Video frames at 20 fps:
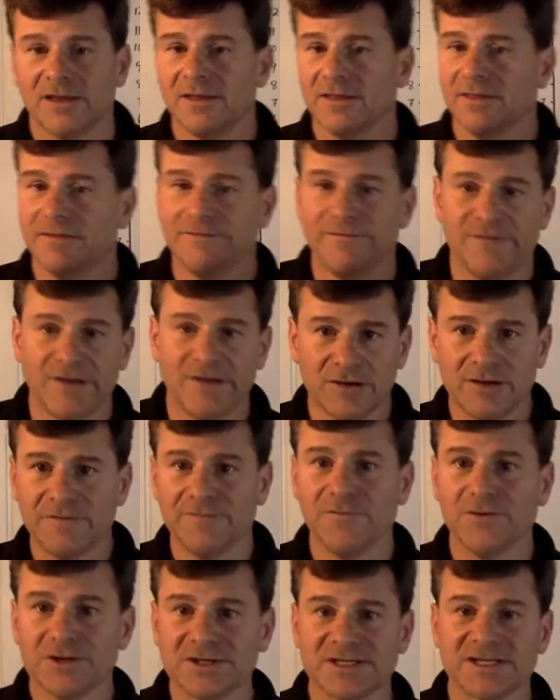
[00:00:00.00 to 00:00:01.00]
The very
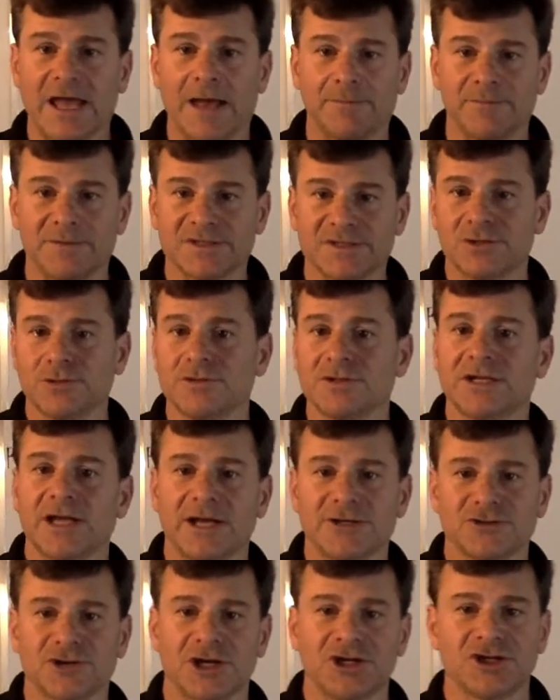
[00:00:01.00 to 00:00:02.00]
first step is do a
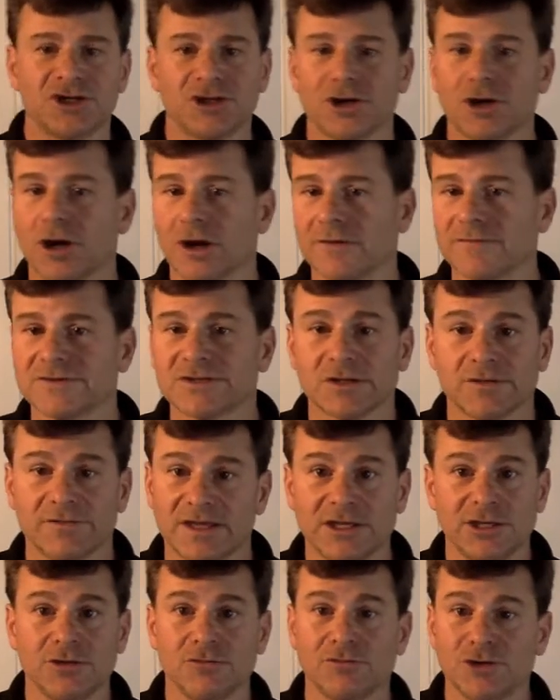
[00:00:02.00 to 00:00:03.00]
titration curve so
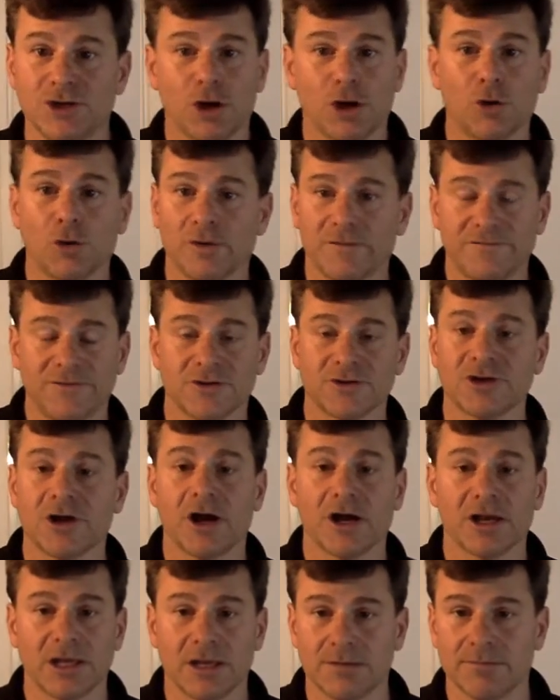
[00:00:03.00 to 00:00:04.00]
that you know if you're
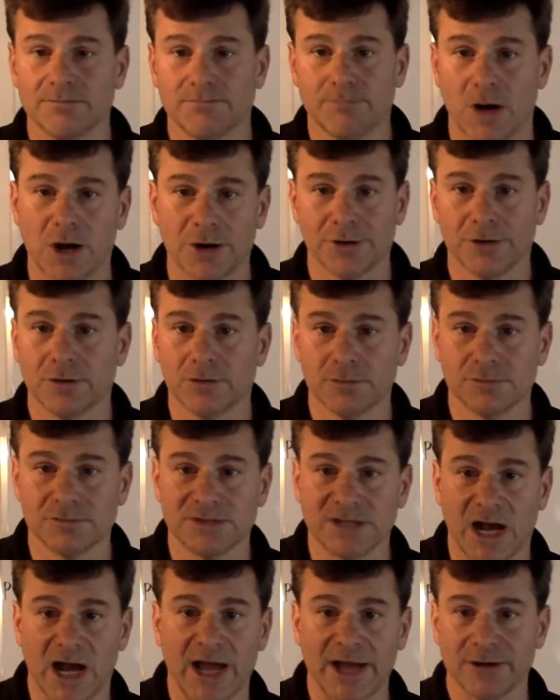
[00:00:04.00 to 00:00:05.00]
talking mono,
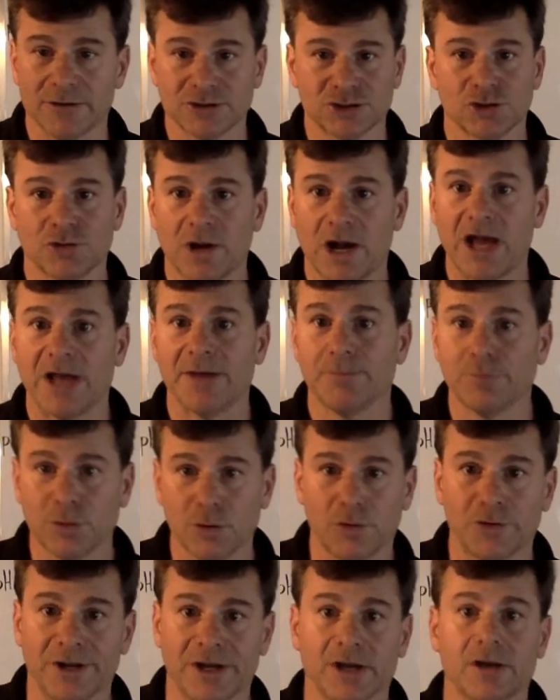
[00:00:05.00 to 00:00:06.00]
di, or
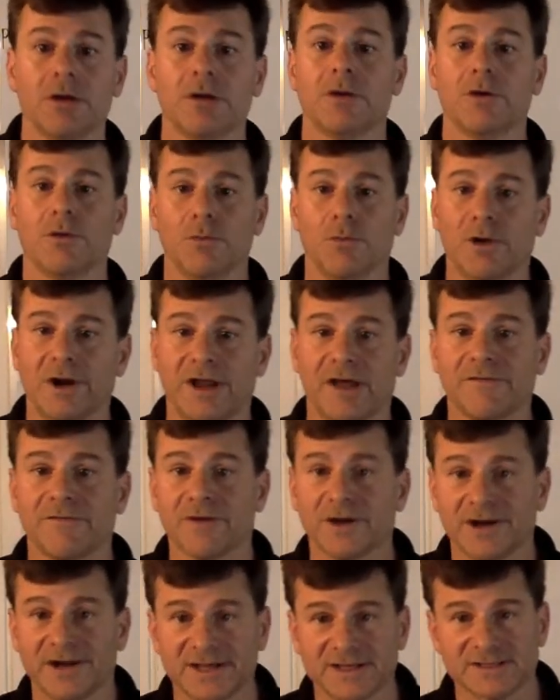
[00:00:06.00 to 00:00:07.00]
triprotic,
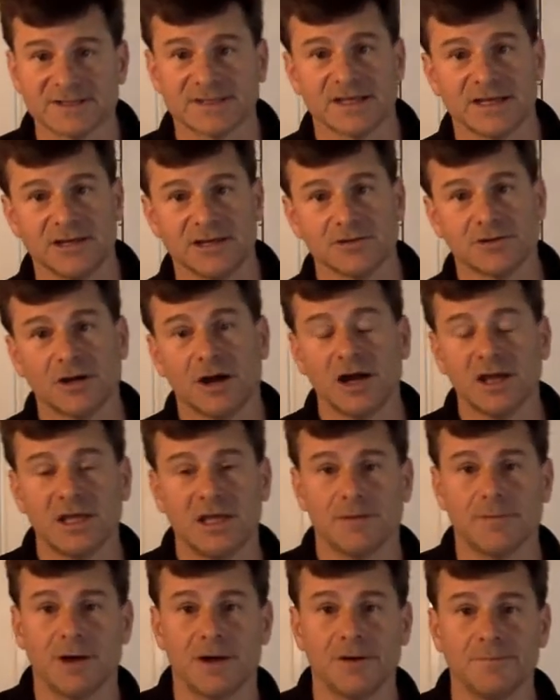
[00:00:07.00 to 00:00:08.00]
whatever it is that you're
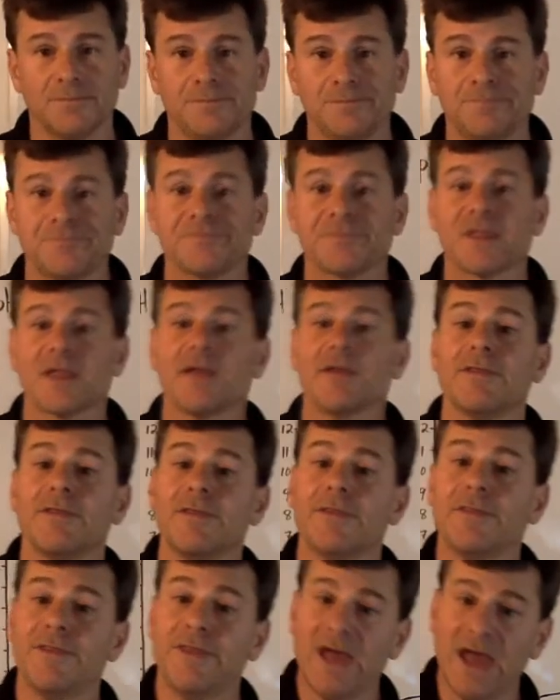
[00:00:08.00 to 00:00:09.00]
talking about.
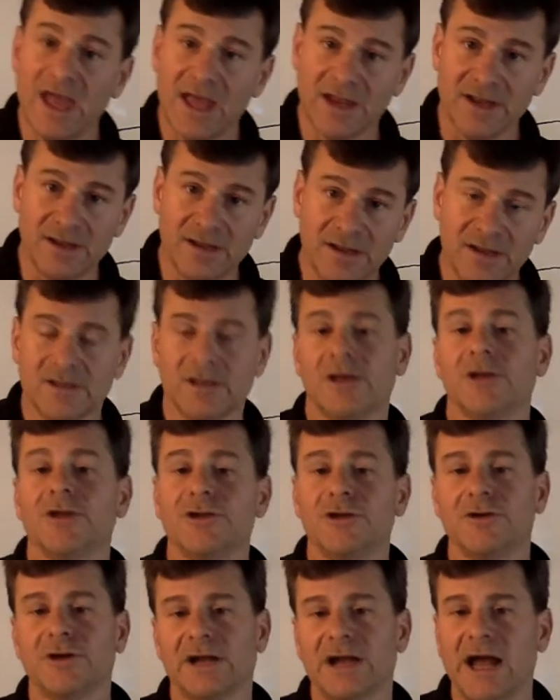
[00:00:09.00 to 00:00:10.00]
Then
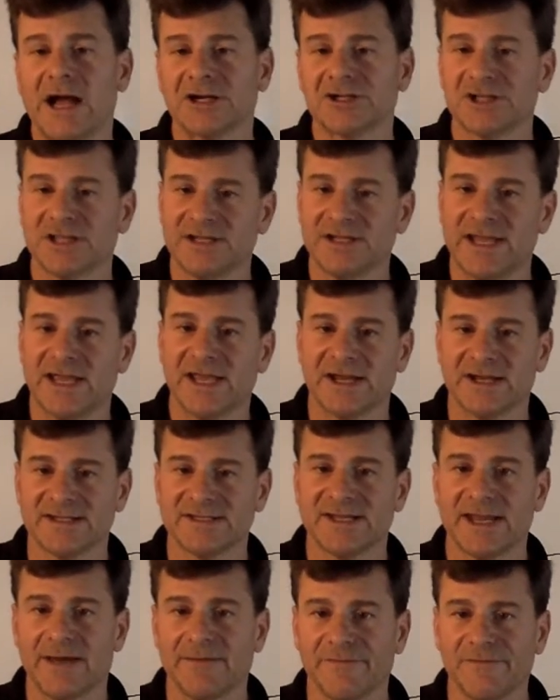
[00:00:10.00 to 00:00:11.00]
you can actually take it a
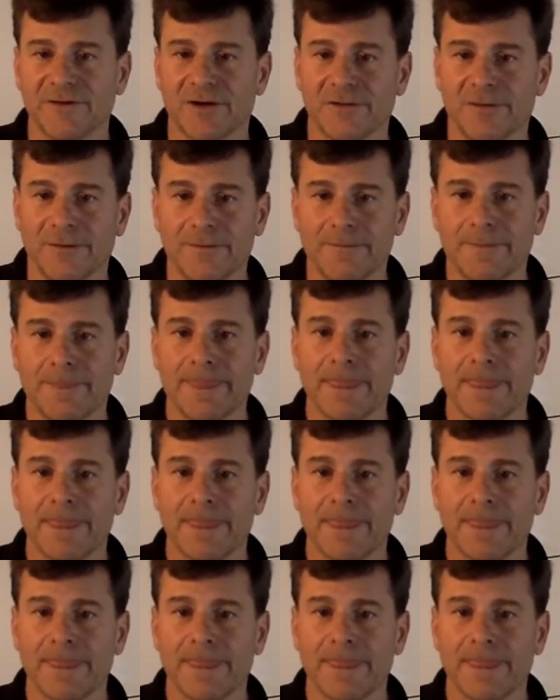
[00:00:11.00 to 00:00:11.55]
step further.